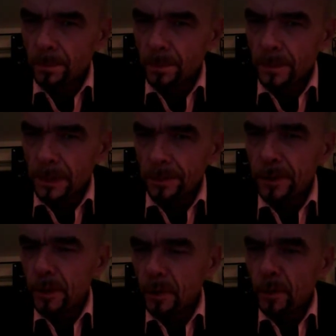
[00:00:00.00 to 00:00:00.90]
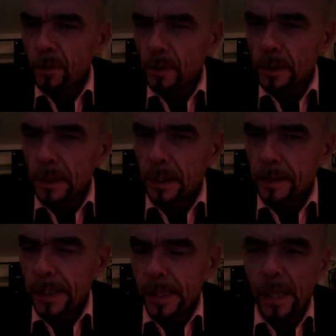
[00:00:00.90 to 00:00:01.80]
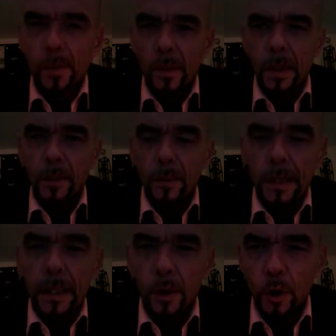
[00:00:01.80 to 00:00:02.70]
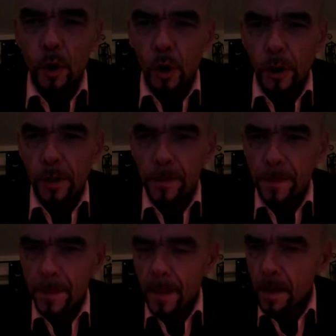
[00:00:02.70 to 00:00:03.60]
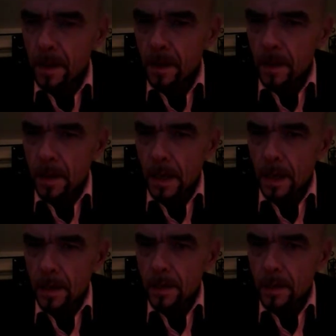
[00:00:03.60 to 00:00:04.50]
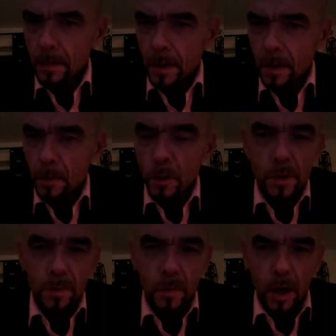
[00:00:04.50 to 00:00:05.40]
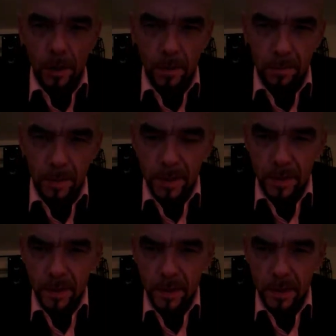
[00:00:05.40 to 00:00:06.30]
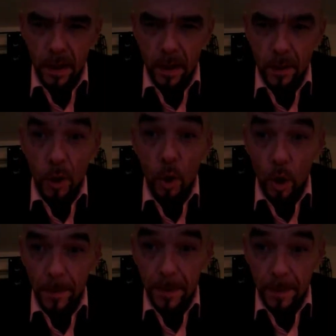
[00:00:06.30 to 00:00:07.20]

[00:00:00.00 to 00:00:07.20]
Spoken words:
If you take a really, really good look at some of the postmodern prisons in Europe,